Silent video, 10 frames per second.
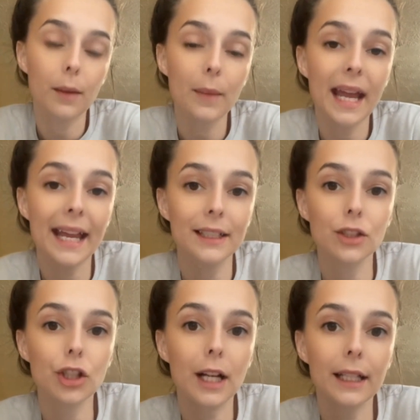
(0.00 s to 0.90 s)
and
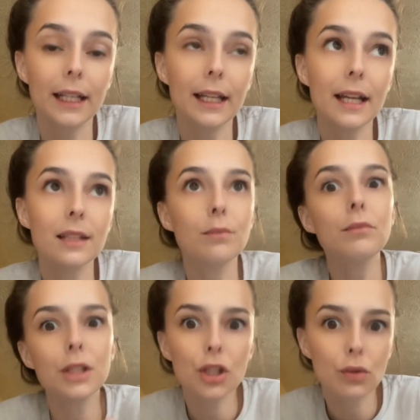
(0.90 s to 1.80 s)
try and get as
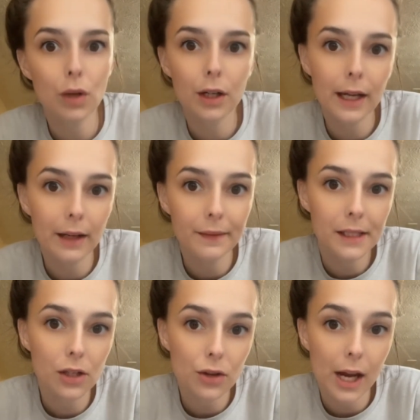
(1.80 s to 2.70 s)
much of the water out of it as
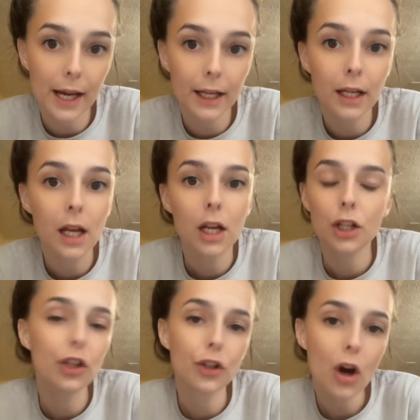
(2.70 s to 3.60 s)
you can.
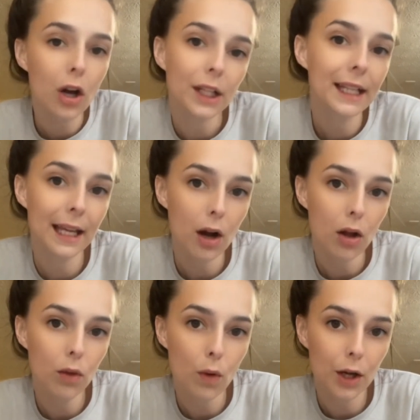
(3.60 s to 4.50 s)
You're not going to get all
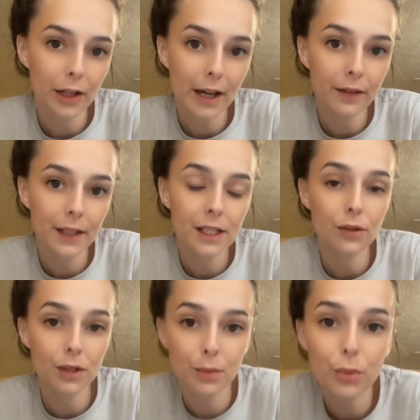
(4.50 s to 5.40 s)
the water out of it, so
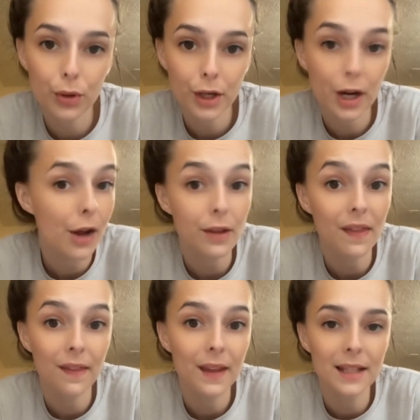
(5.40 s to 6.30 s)
it's important to note that
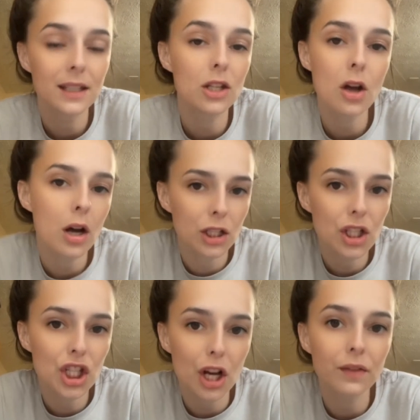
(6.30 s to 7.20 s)
it's not
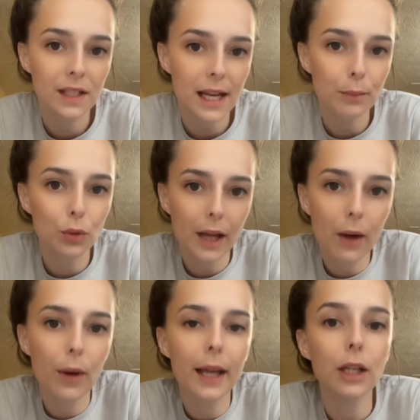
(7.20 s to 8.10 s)
shelf stable that
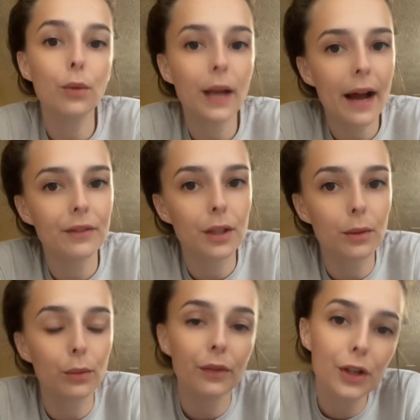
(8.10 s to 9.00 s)
way. You would have to
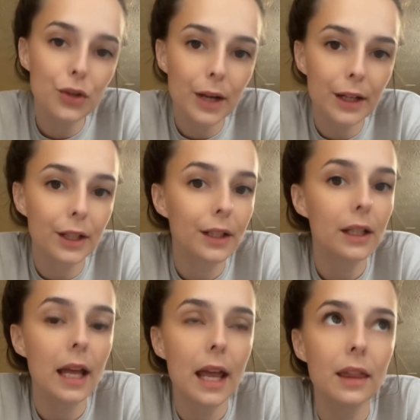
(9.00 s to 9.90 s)
refrigerate it,
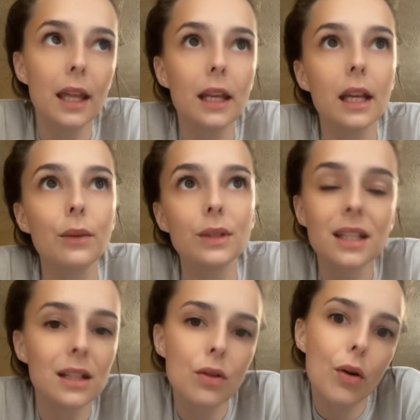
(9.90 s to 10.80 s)
and then it would
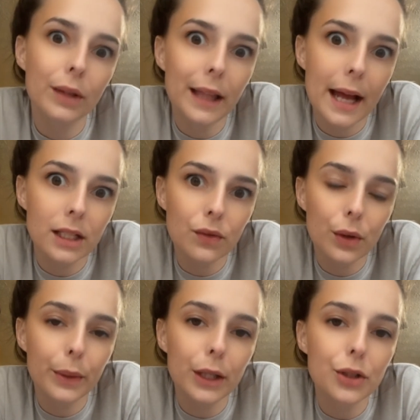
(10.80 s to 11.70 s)
still only last for a
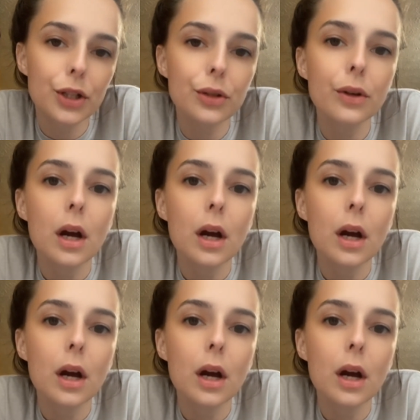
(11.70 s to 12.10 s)
week or 2.